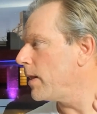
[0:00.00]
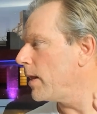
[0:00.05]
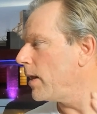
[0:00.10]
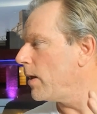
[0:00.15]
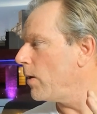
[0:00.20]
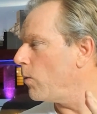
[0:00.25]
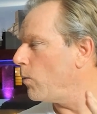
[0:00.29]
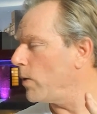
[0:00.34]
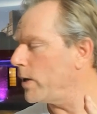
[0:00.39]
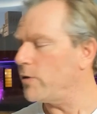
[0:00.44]

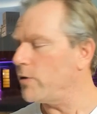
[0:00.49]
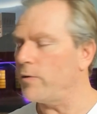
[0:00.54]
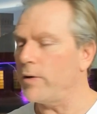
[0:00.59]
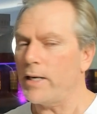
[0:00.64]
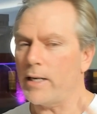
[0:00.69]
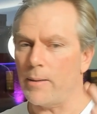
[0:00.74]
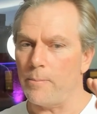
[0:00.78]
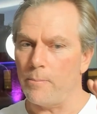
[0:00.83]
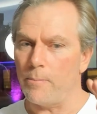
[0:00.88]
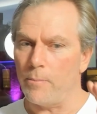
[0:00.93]
when you're in
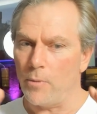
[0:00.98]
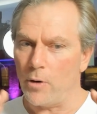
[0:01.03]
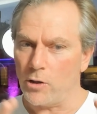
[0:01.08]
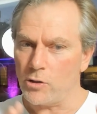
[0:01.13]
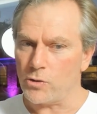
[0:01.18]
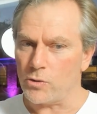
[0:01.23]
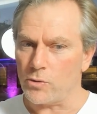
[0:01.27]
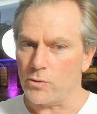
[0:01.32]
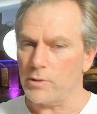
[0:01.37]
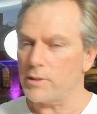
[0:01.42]
a
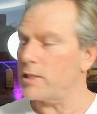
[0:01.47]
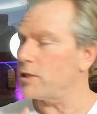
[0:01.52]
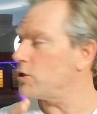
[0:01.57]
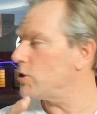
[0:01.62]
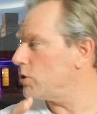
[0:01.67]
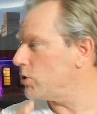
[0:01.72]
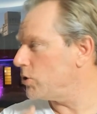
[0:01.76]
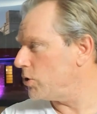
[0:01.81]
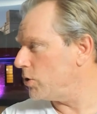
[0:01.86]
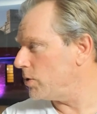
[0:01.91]
module such
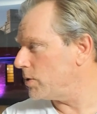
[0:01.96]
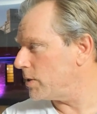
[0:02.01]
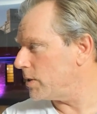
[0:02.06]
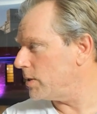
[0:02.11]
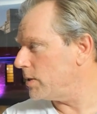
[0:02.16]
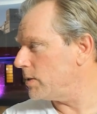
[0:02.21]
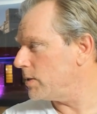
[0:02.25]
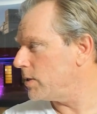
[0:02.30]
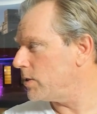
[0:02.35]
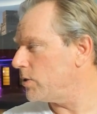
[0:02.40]
as
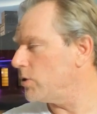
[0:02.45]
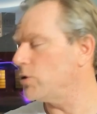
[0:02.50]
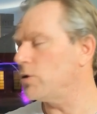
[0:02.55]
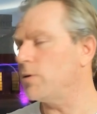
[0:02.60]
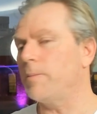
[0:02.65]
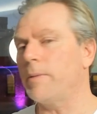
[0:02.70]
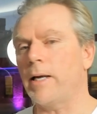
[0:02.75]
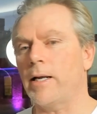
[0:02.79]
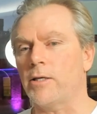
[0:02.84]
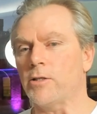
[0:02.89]
users, you should
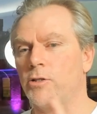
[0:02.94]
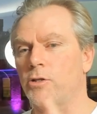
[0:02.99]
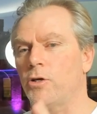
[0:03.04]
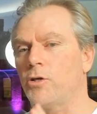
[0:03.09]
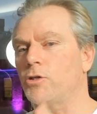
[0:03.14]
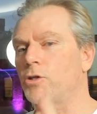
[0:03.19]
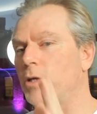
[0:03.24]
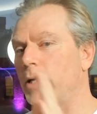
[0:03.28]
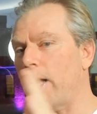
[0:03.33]
be able to search on